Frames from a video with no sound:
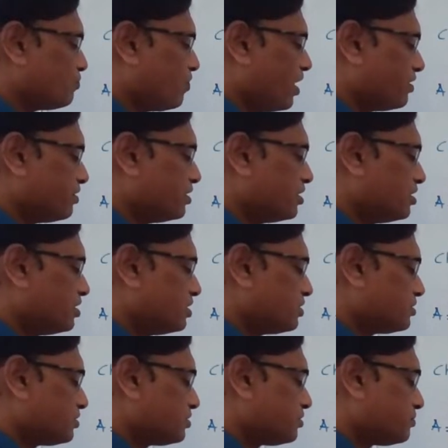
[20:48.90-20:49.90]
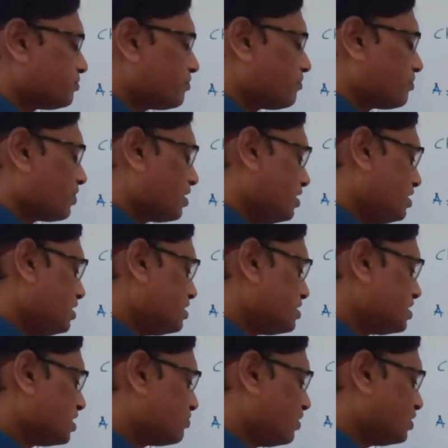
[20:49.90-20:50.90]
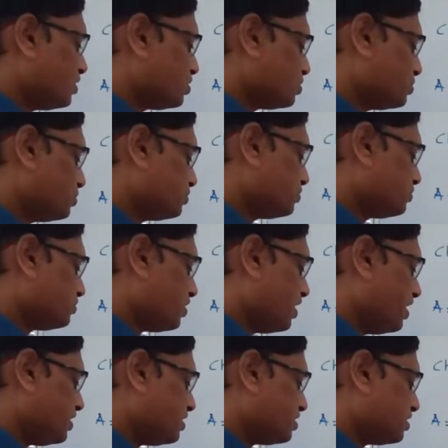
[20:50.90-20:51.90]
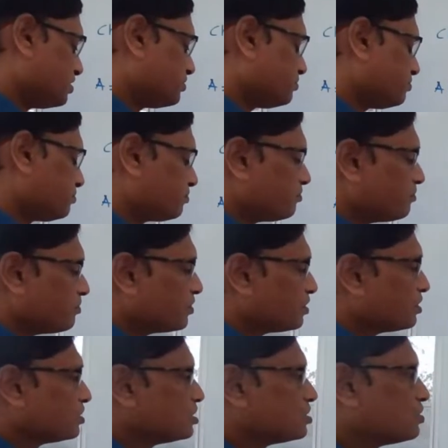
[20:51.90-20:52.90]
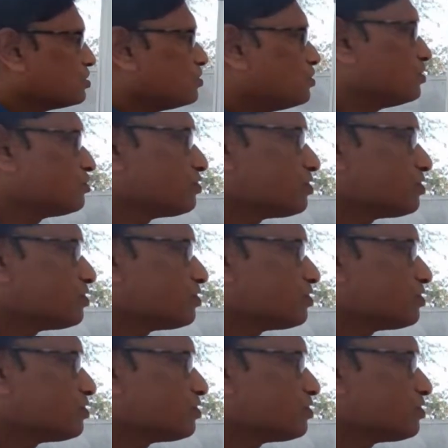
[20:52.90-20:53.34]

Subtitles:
5 is equal to 8. So